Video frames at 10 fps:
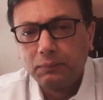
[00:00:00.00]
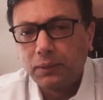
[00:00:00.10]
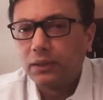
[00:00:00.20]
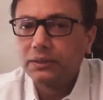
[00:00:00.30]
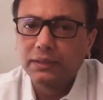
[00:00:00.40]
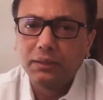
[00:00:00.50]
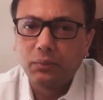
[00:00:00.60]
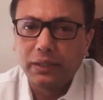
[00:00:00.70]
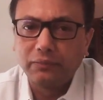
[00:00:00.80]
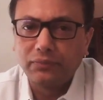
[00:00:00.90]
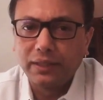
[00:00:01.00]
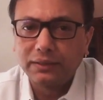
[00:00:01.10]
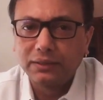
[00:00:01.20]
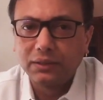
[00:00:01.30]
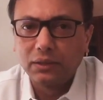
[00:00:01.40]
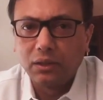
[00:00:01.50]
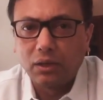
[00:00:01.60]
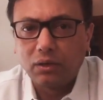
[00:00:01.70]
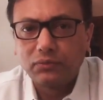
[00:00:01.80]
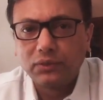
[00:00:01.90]
PowerScale OneFS mm-hmm.
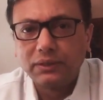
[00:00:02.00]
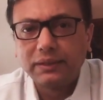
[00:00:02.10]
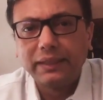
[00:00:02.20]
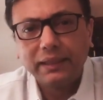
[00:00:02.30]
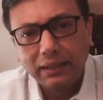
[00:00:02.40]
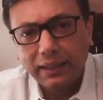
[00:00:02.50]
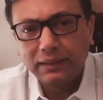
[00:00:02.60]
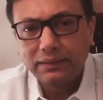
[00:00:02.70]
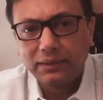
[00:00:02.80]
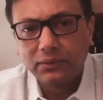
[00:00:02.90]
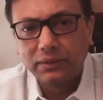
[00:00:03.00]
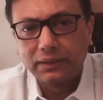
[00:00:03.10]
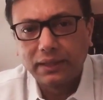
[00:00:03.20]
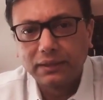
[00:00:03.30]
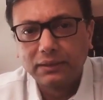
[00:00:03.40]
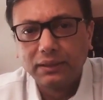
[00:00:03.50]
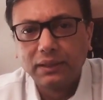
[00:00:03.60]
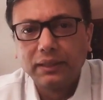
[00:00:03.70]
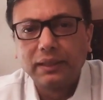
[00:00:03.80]
offers inline zero detect